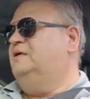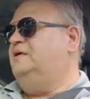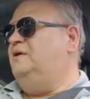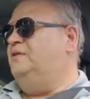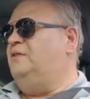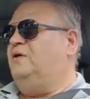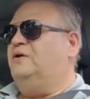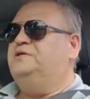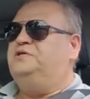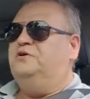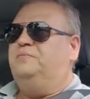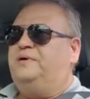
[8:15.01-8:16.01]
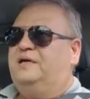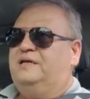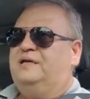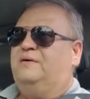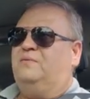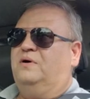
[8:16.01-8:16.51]
You know, the large European
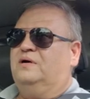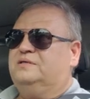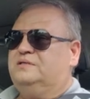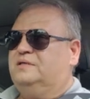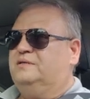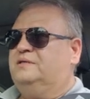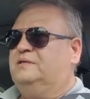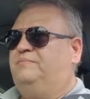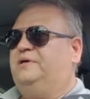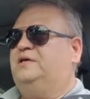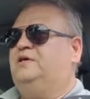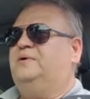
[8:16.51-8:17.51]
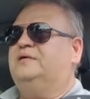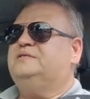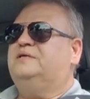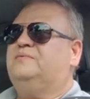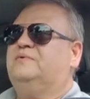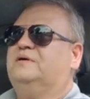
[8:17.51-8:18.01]
networks, the big U.S.
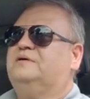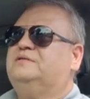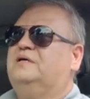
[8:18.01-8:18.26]
networks,